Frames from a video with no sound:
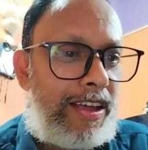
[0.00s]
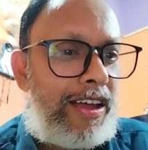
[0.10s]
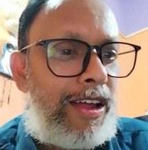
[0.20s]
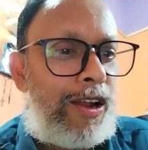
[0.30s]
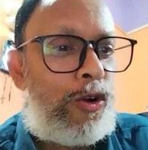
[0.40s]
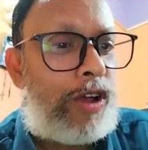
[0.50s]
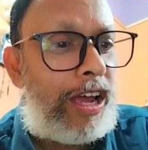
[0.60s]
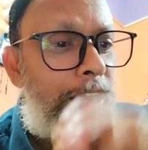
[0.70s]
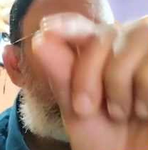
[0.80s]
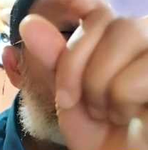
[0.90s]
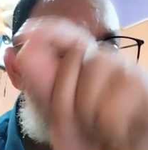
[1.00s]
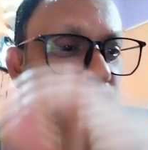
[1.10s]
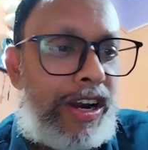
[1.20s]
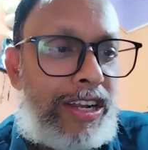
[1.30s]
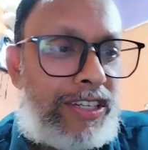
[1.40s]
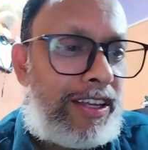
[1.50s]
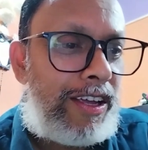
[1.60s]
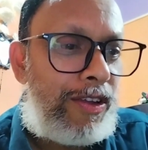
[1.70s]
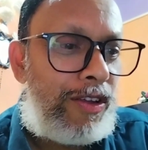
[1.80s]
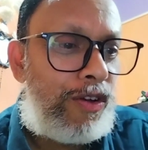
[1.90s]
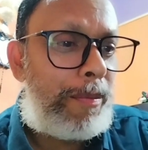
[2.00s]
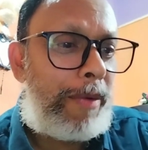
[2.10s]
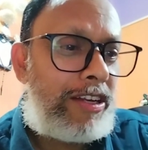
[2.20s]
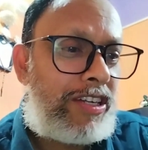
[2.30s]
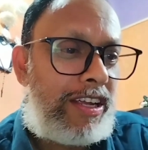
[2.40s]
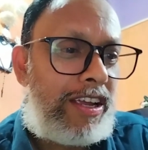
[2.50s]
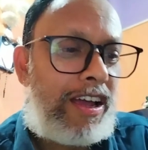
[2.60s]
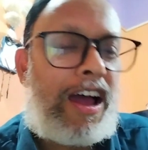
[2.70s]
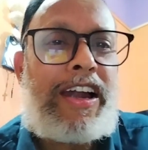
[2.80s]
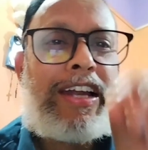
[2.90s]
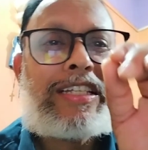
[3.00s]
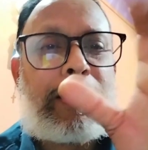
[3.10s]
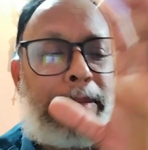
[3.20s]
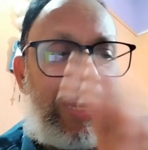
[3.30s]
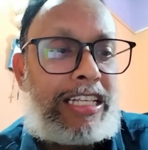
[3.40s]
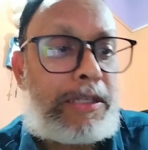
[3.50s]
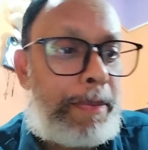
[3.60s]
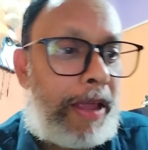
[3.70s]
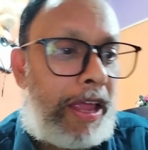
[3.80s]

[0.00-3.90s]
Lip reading: Look at my works, you mighty, and despair.